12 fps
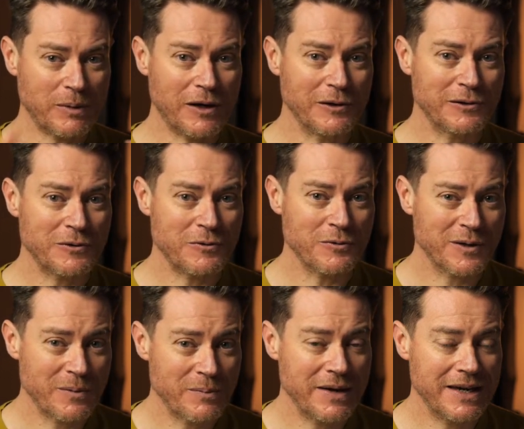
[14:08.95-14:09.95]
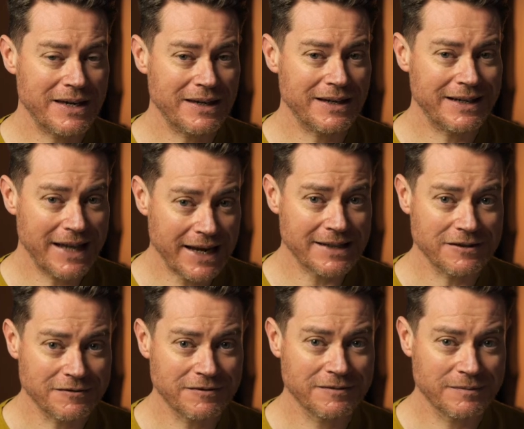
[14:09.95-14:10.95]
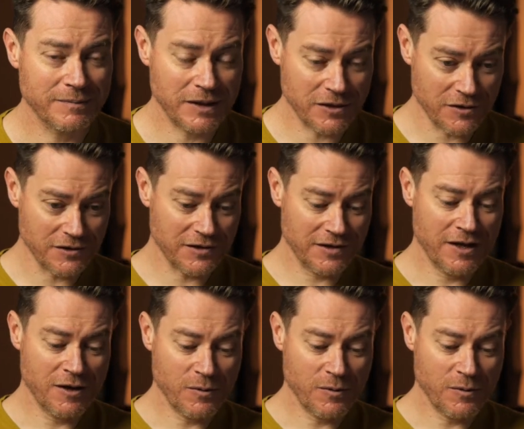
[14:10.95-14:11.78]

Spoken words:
particles can be a negative because